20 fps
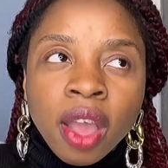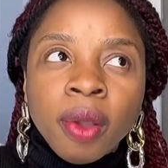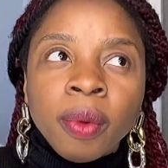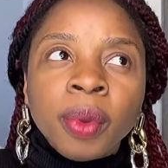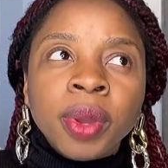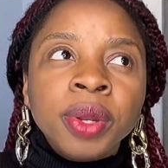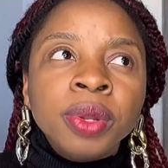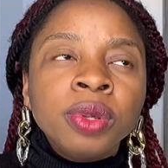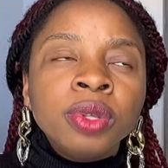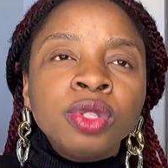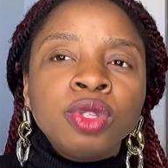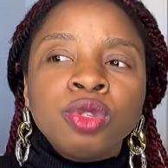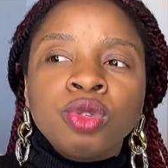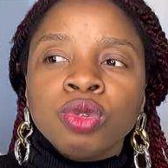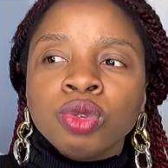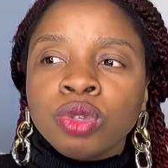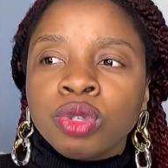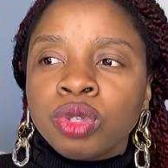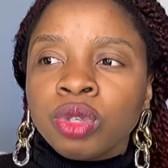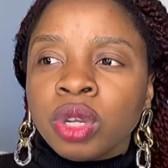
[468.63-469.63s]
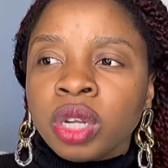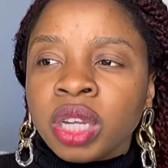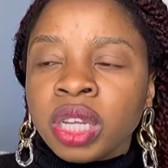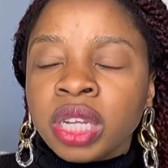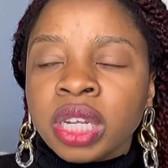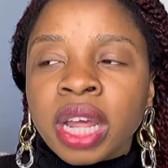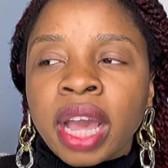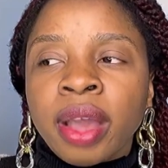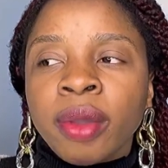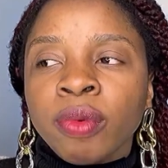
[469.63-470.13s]
were not so
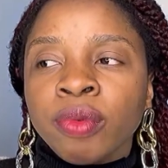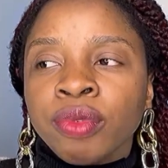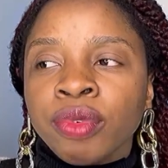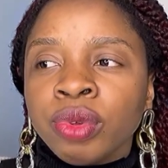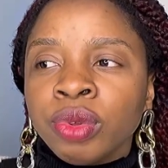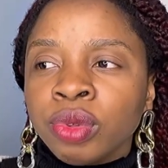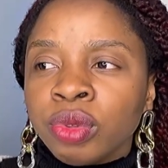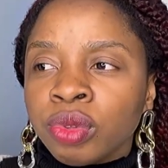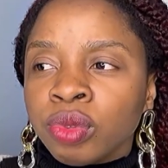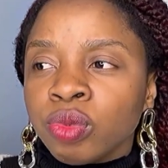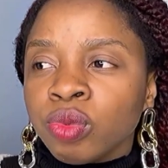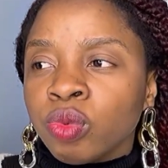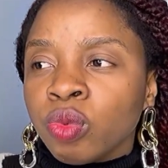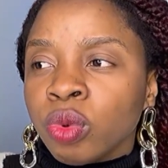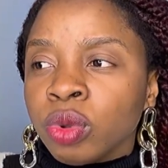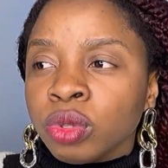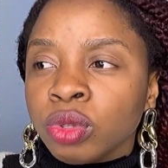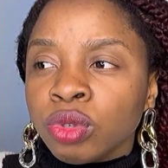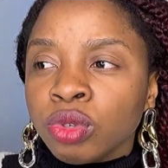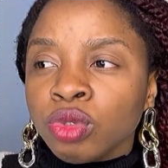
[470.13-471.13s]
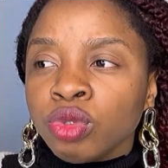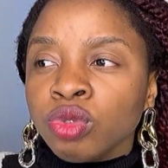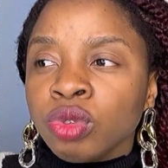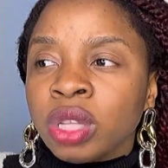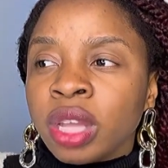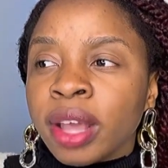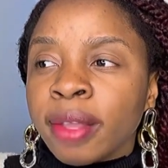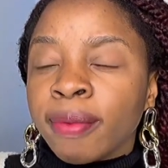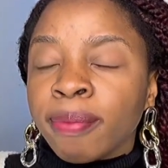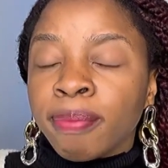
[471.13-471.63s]
solid. I will want to do
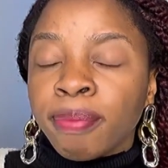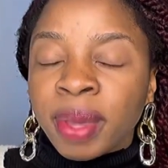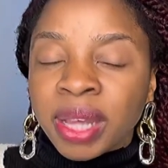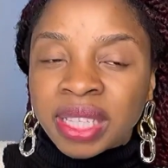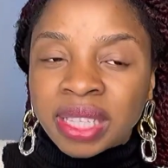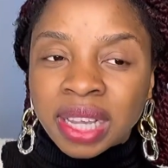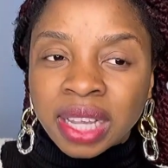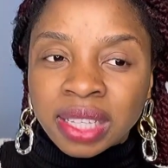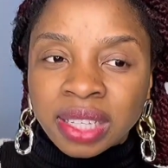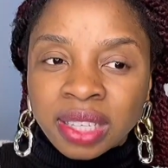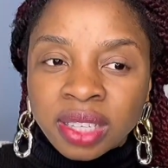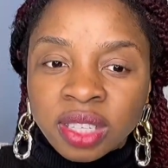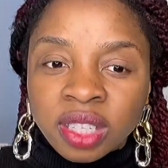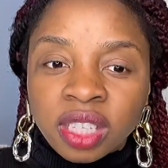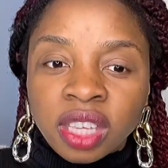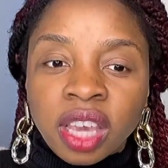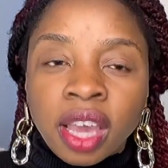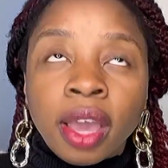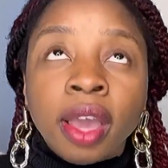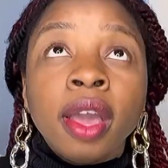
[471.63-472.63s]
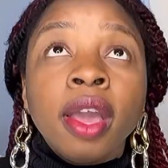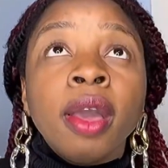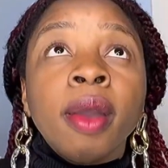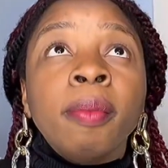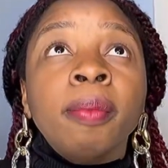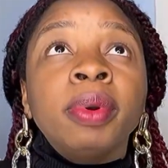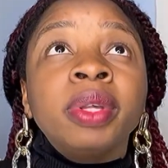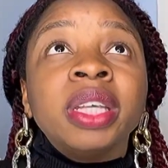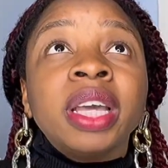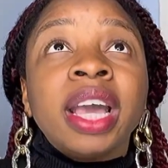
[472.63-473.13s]
that better this year.
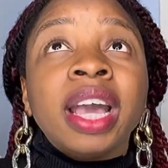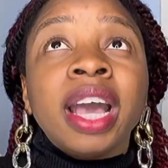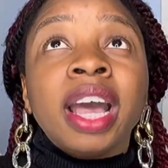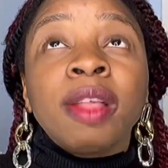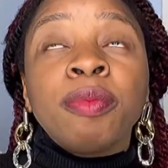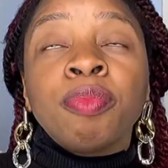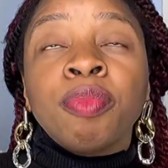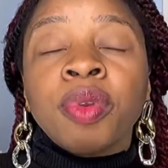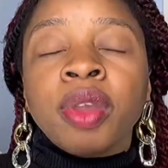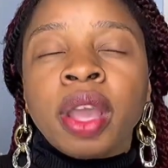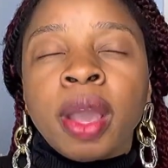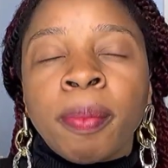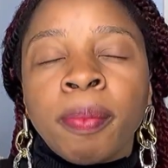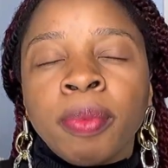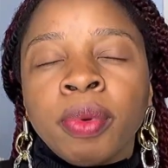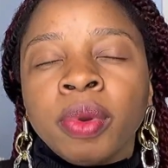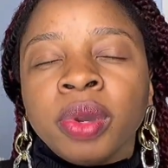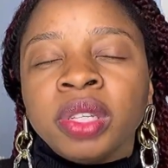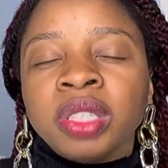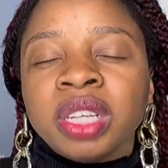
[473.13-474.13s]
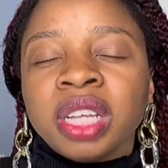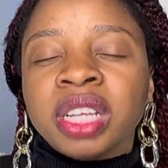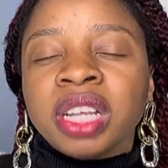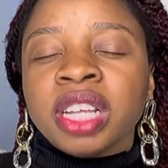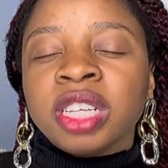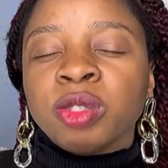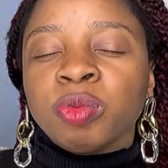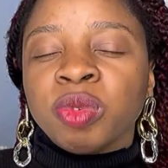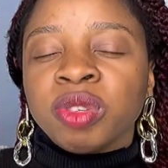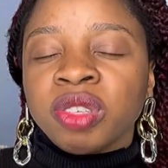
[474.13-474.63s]
But I had prayer points that I
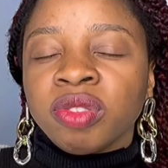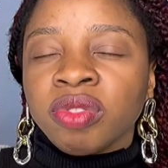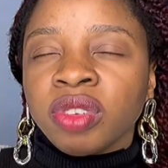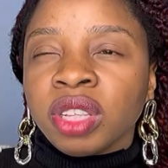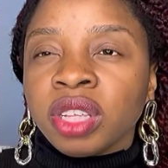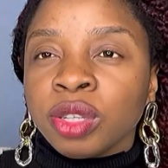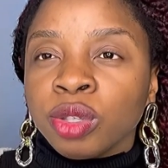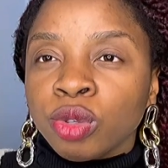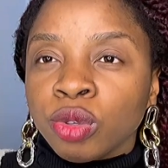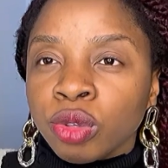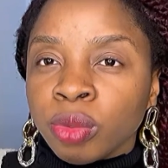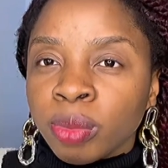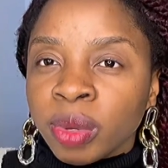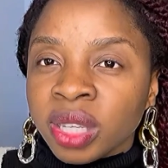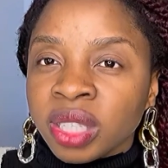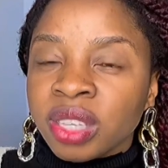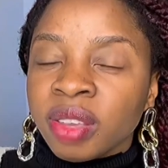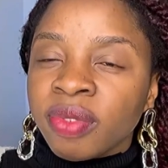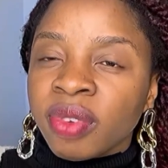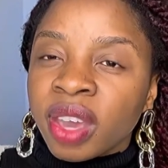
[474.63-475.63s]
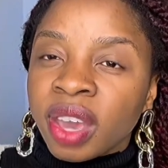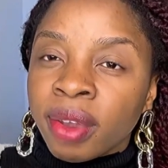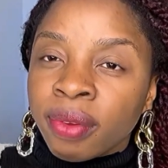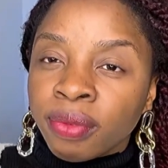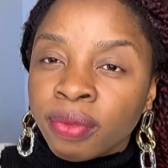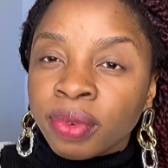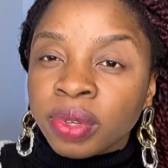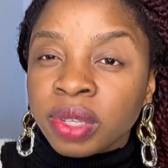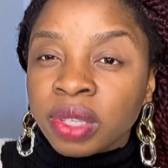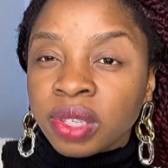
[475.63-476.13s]
specifically told myself
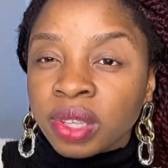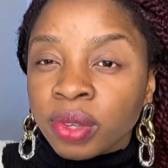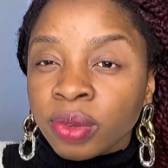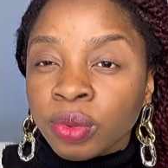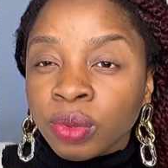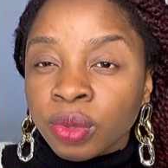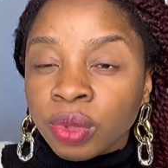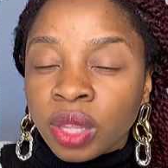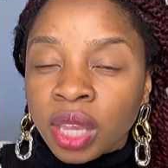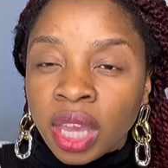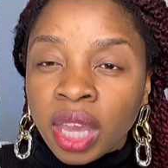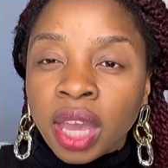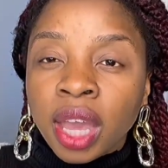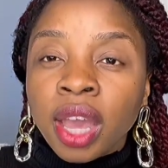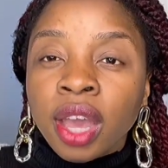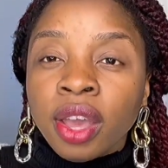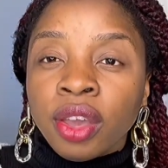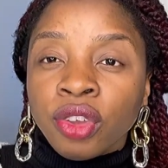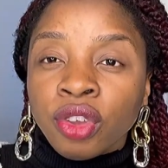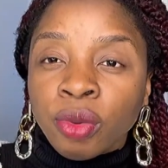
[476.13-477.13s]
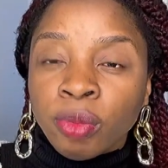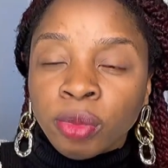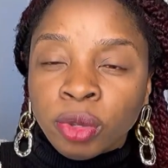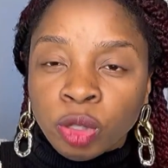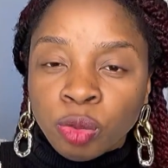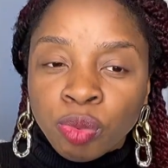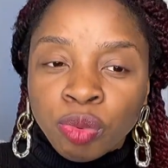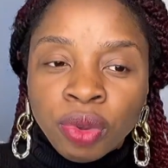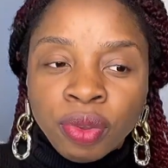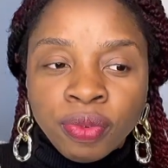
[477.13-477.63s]
every single day, you
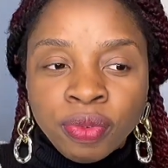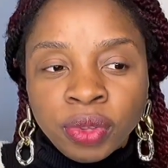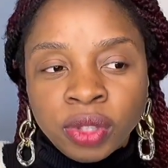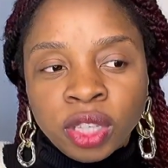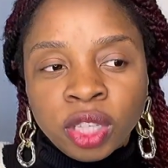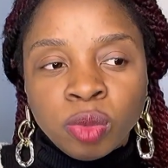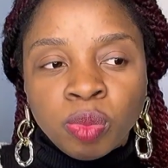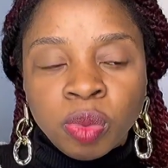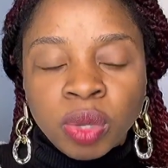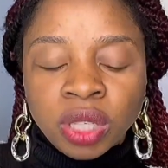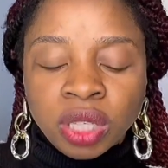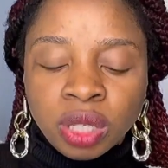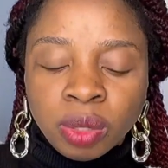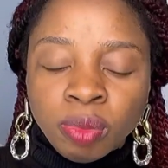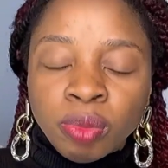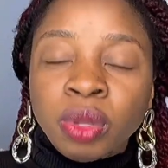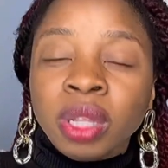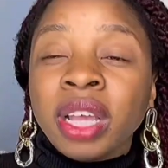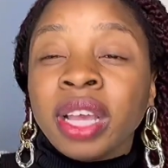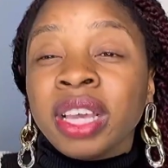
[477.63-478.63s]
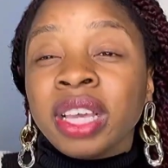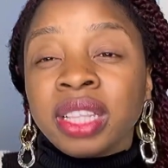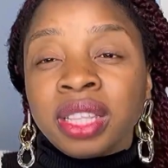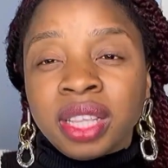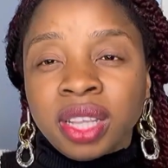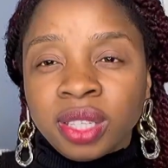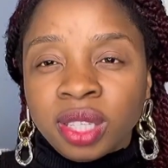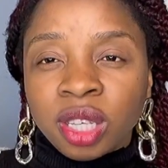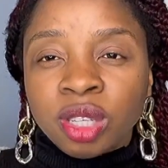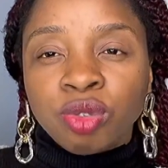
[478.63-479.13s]
must pray for this person, more like
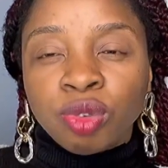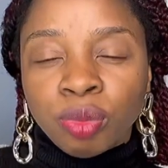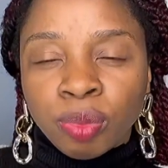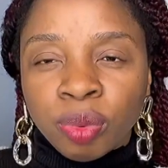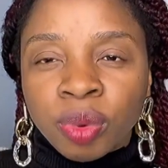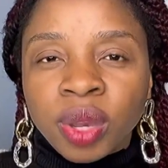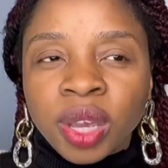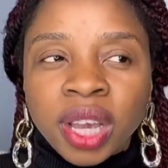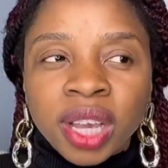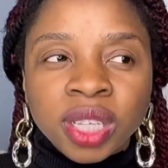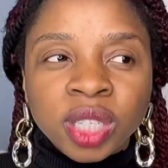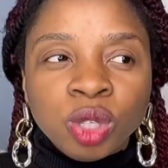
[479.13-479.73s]
intercessory prayer.